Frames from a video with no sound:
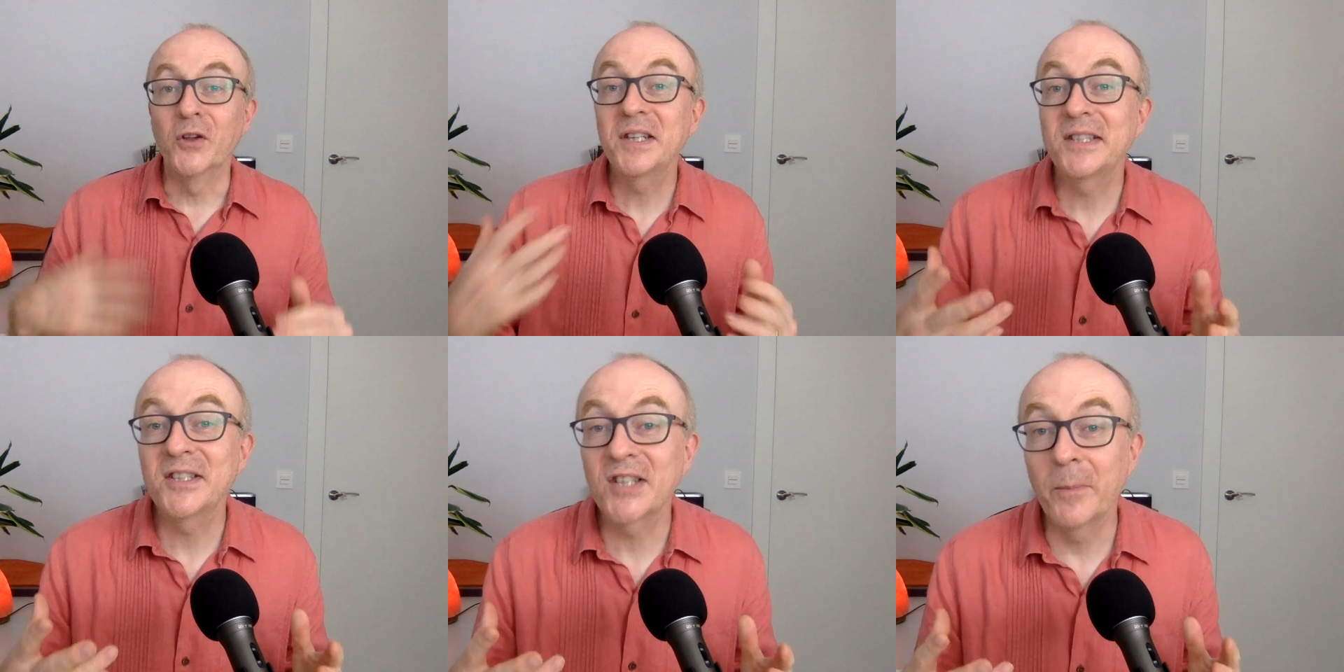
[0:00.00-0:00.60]
this
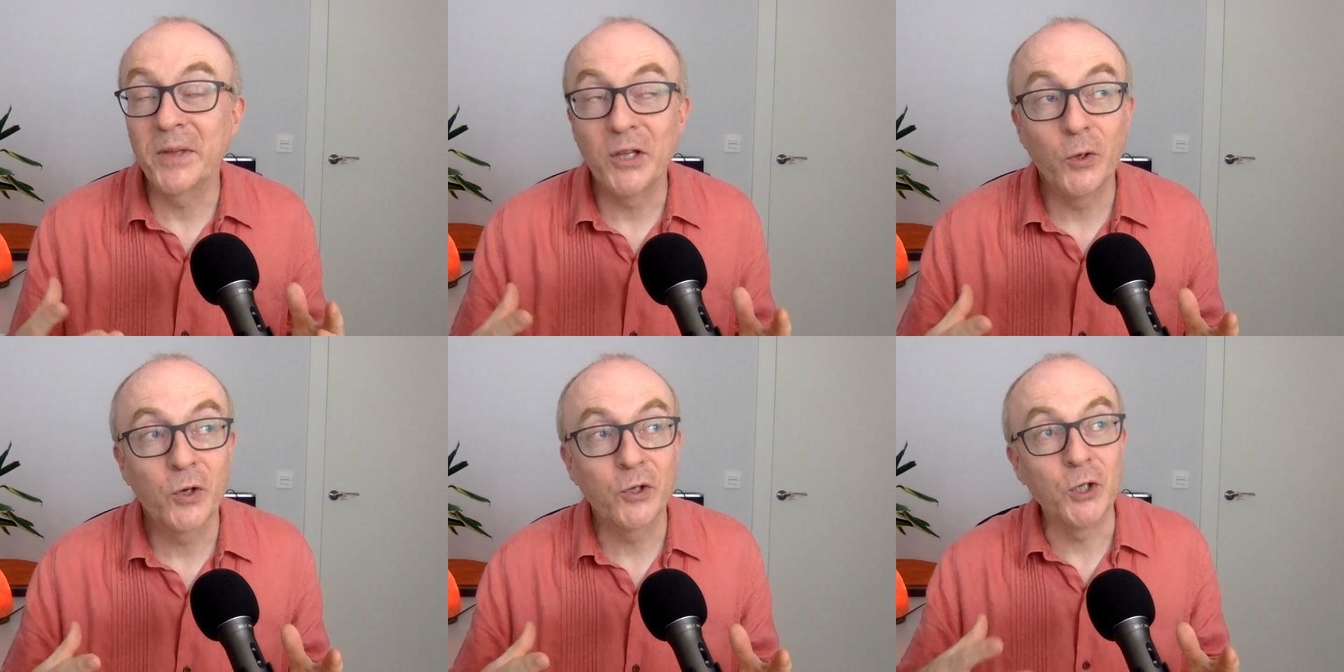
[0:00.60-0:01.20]
is something
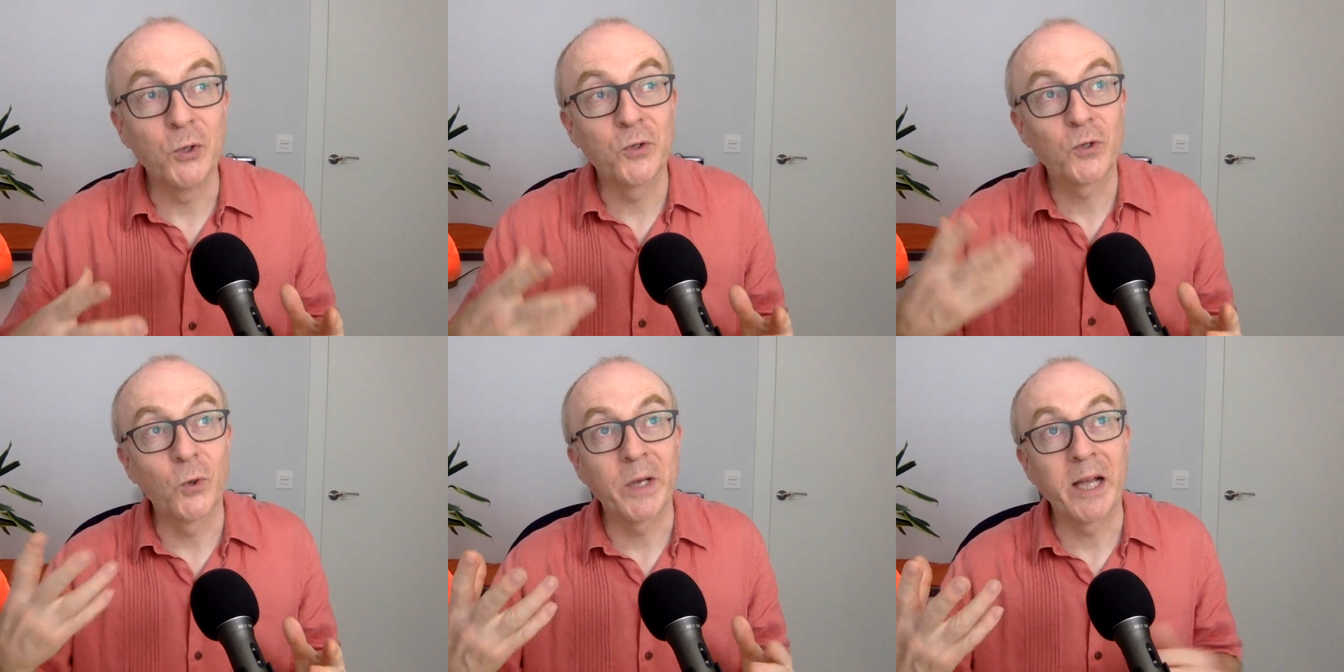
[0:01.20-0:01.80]
you could use
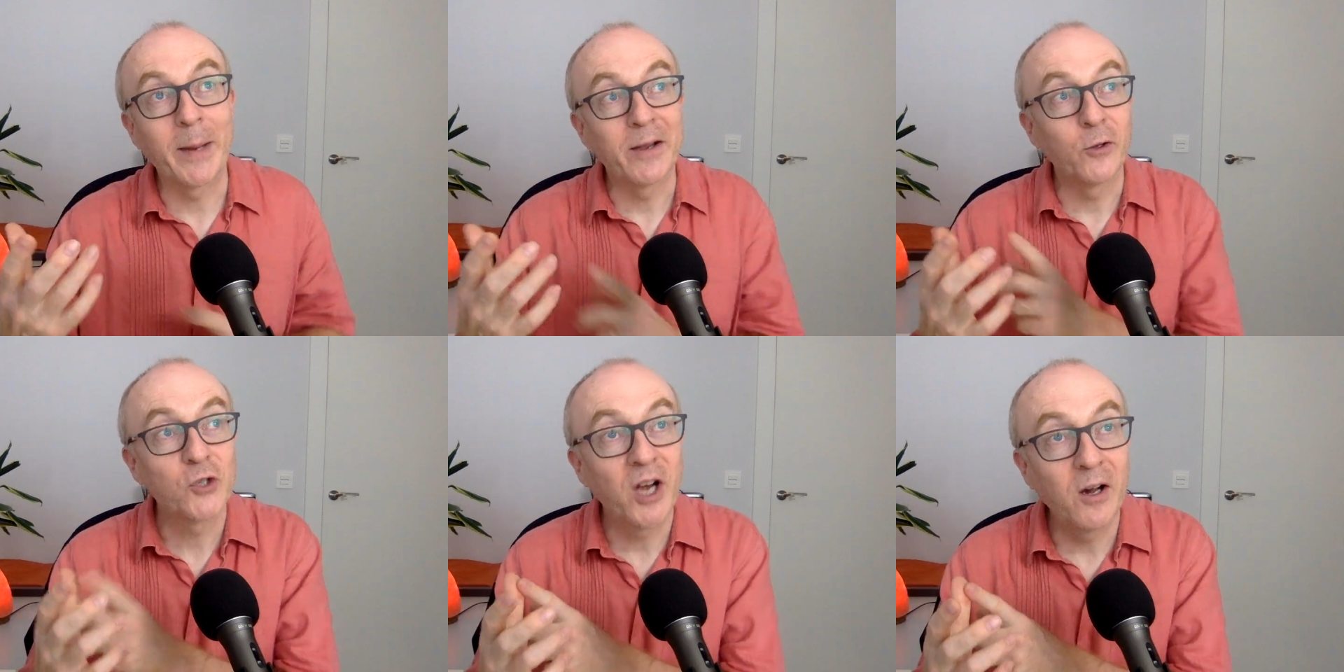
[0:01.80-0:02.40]
talking about
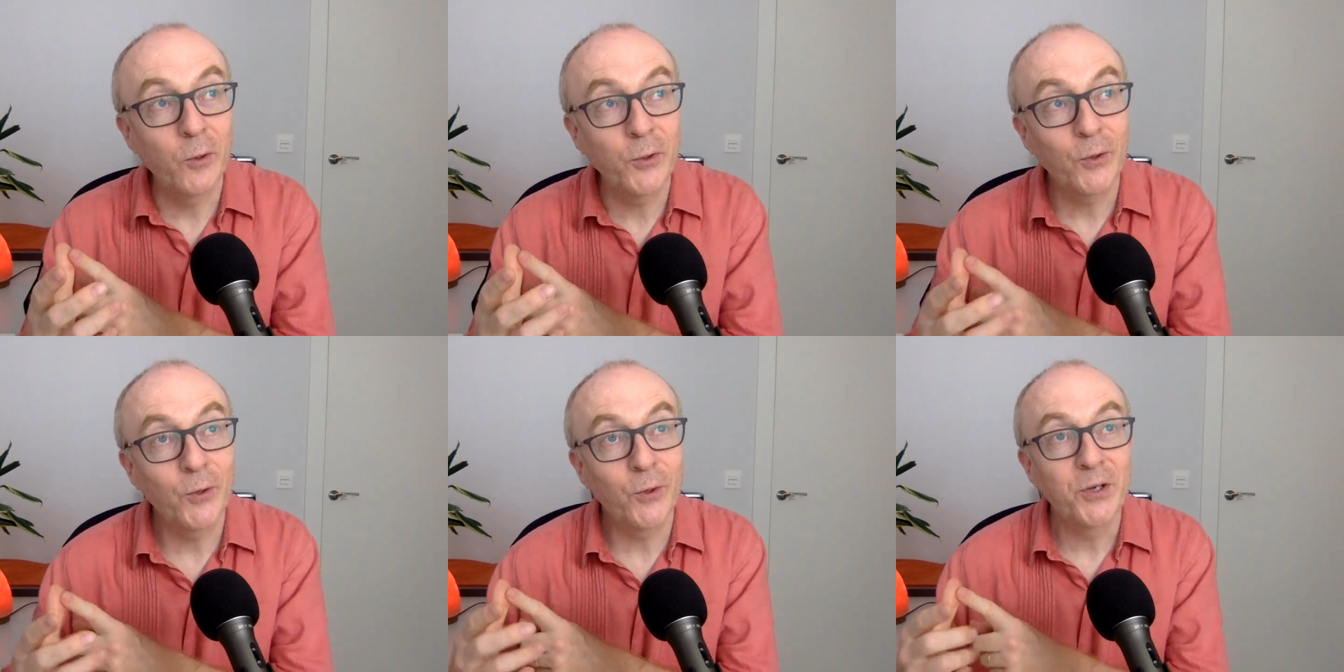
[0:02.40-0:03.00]
your
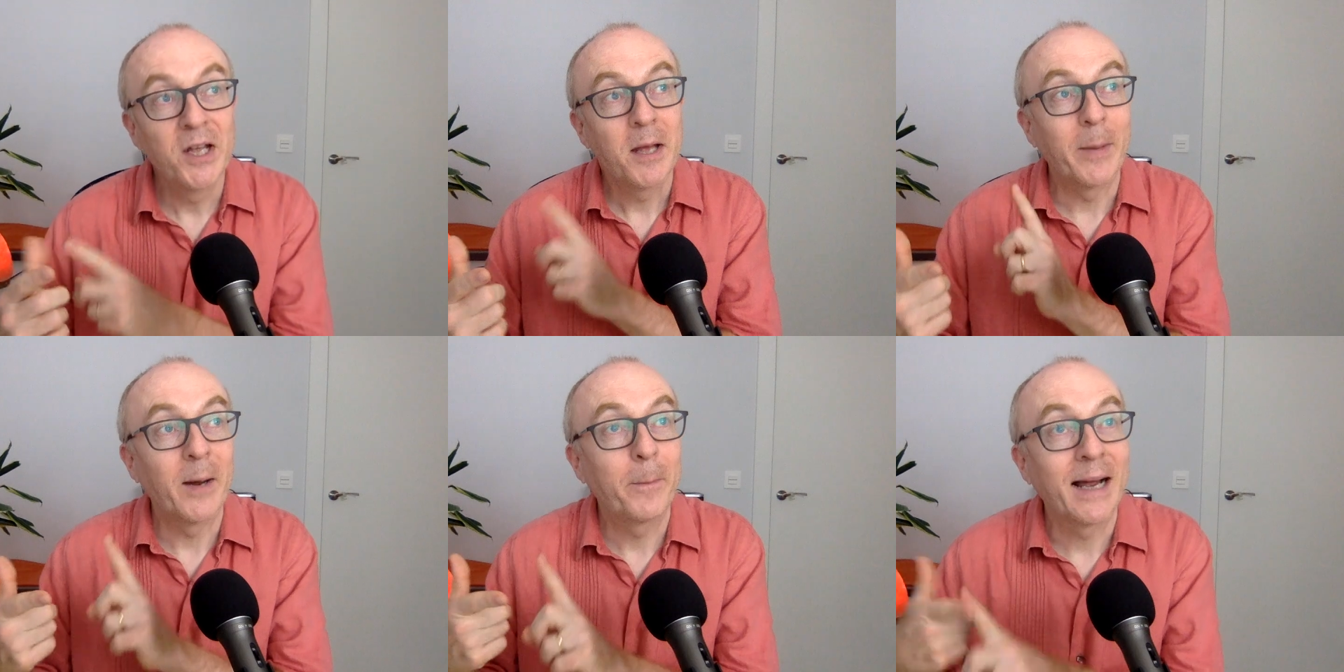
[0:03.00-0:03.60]
childhood,
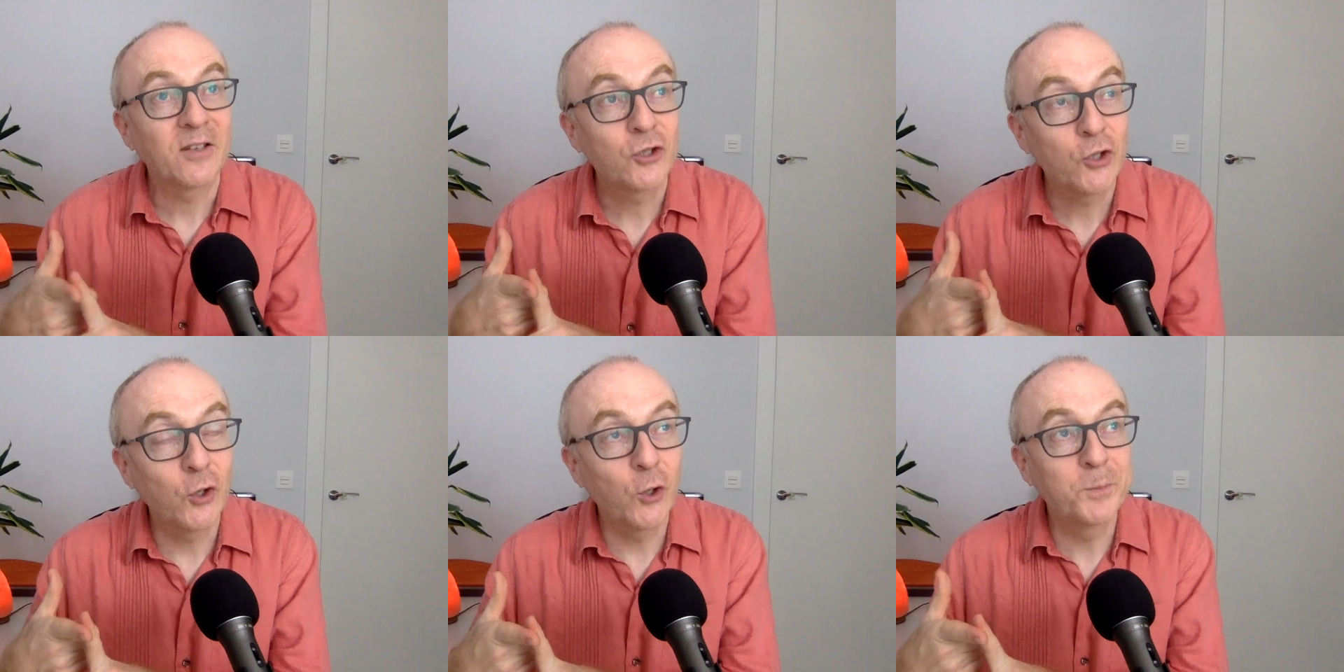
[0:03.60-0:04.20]
about past
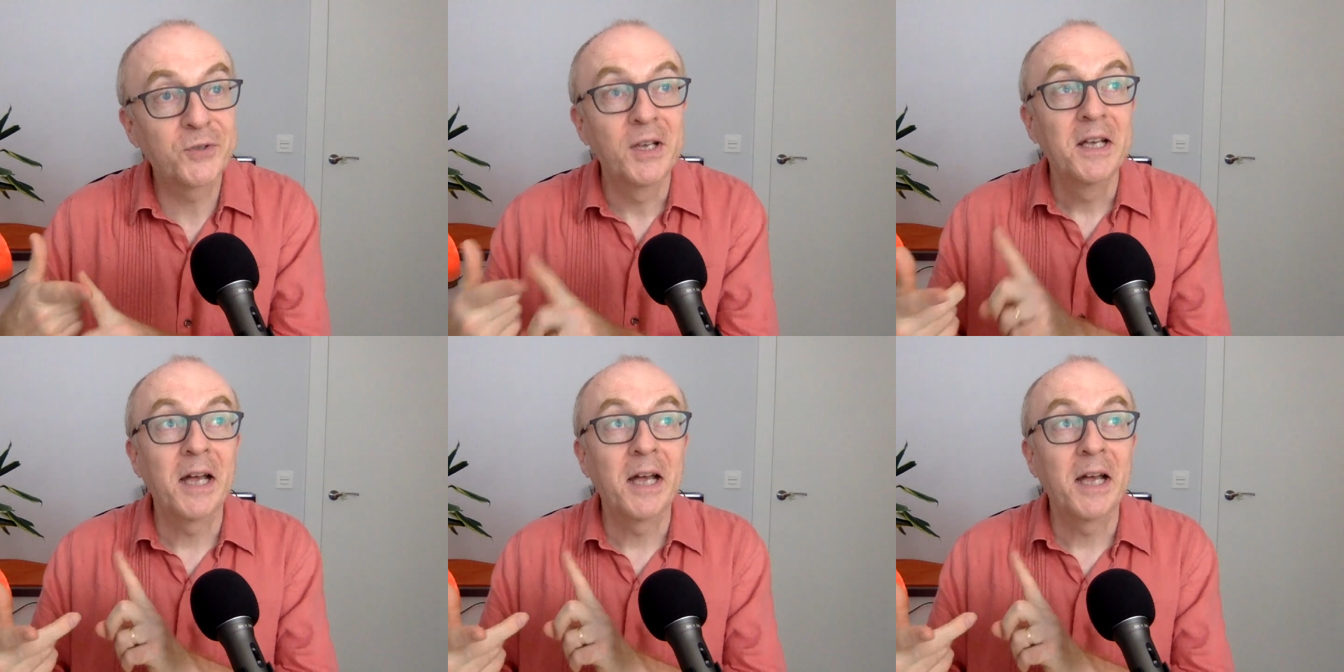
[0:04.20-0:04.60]
jobs,